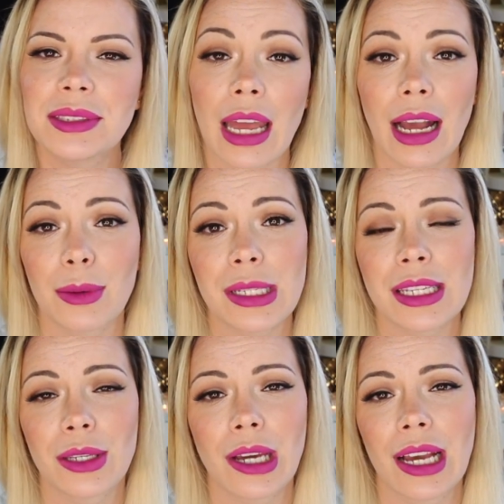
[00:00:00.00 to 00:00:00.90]
And I will
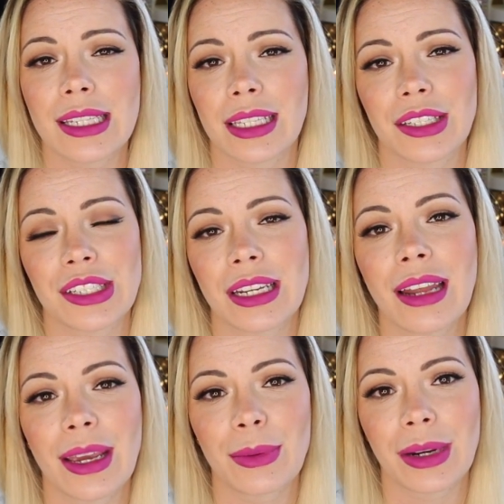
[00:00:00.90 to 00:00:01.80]
see you guys later
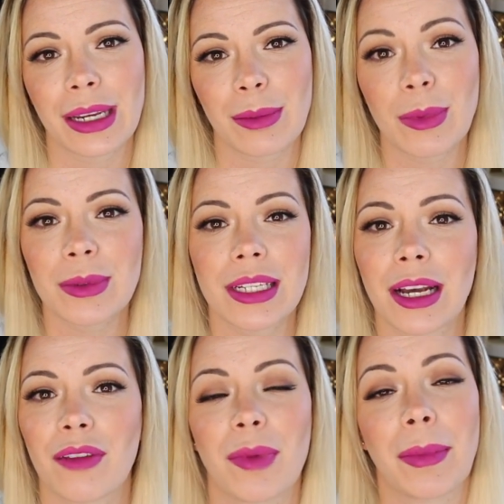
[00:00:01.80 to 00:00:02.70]
tonight when I come home and
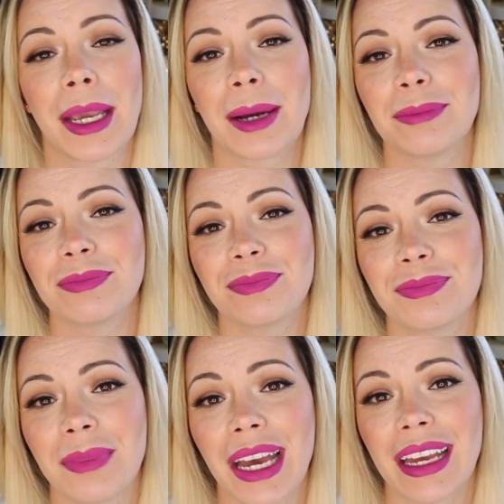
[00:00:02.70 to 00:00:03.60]
take off my makeup.
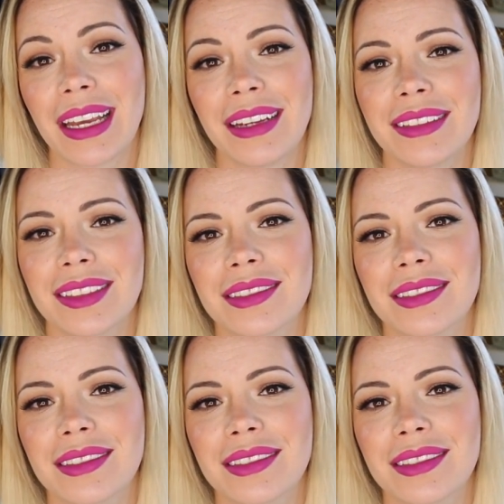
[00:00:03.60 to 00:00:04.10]
Bye!